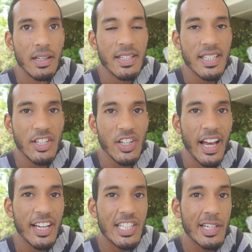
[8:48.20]
Sasha
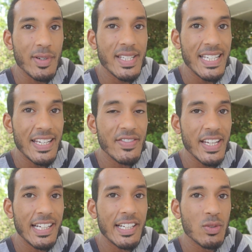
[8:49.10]
actually received
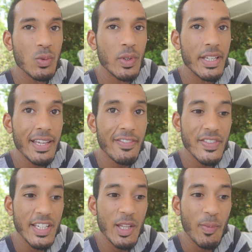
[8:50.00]
a little
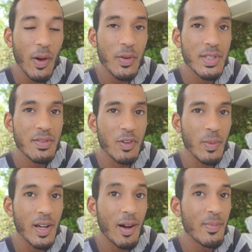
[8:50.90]
gift in the post
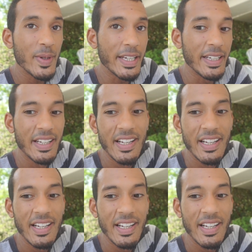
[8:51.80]
from a company,